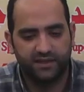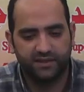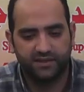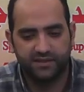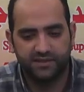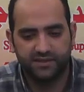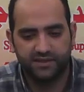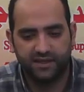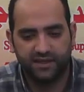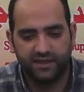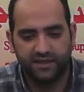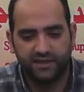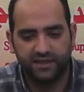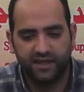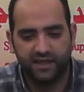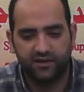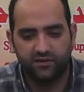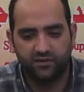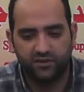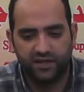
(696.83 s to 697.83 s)
this Eid
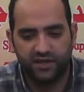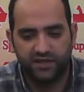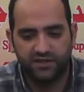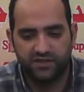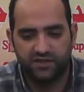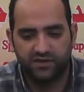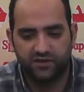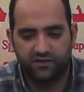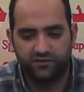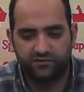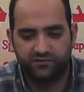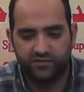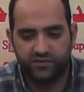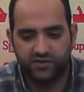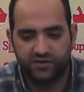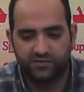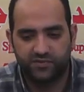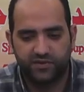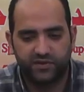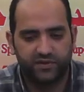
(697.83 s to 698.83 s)
an occasion of
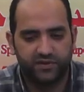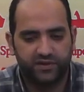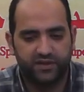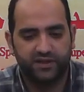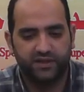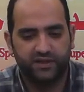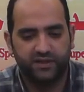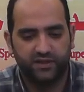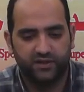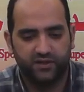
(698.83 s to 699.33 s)
prosperity,